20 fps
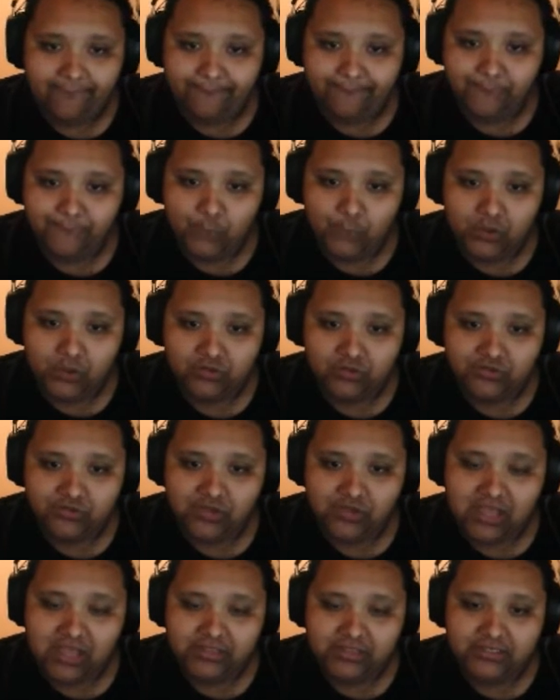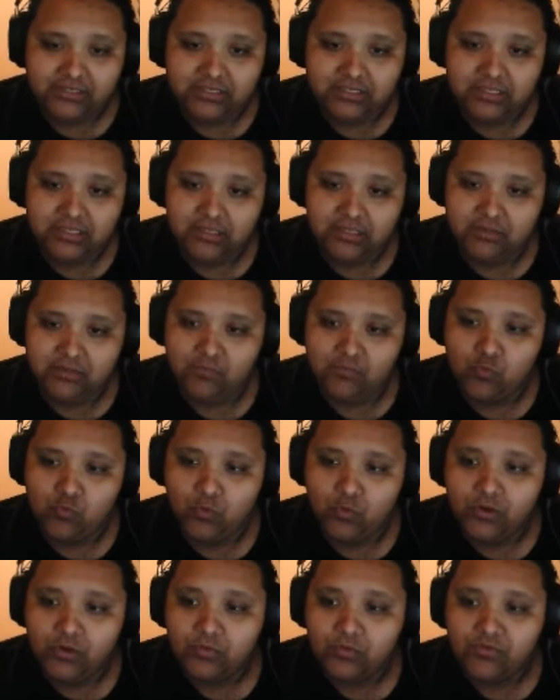We also got
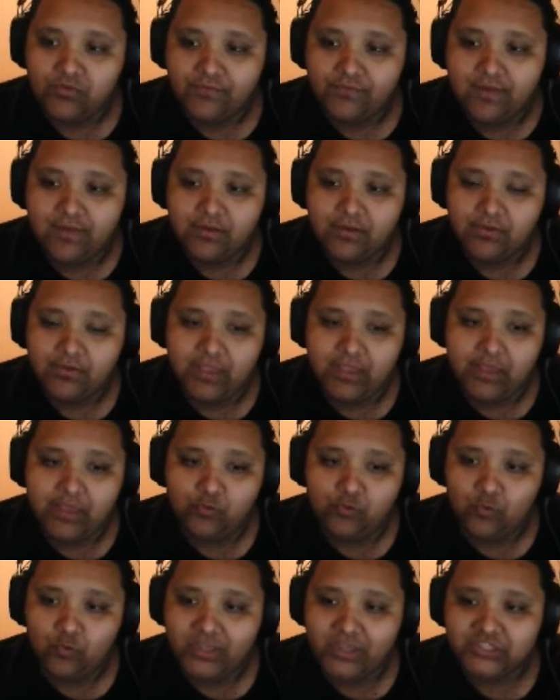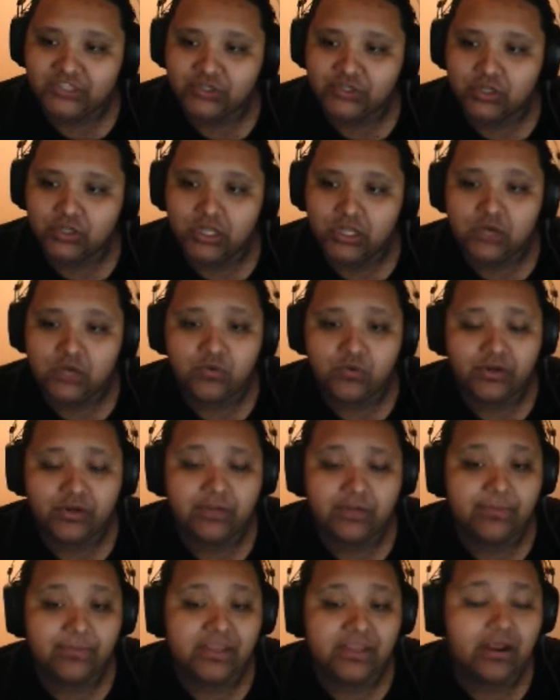Werewolf and Razor Claw, who are going
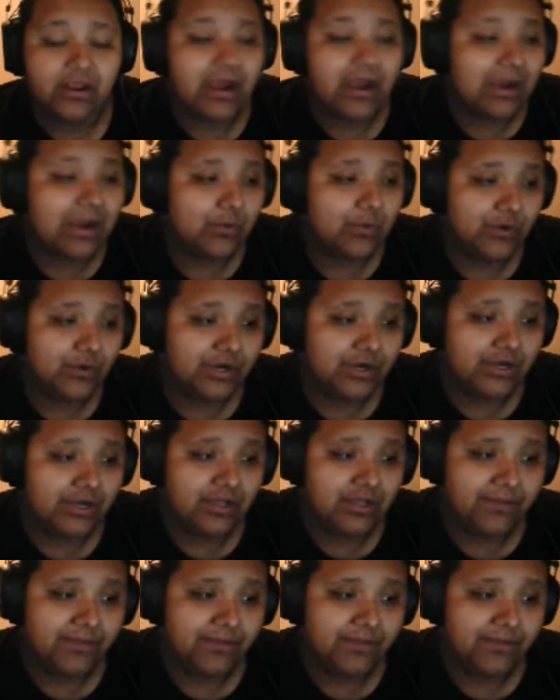to be our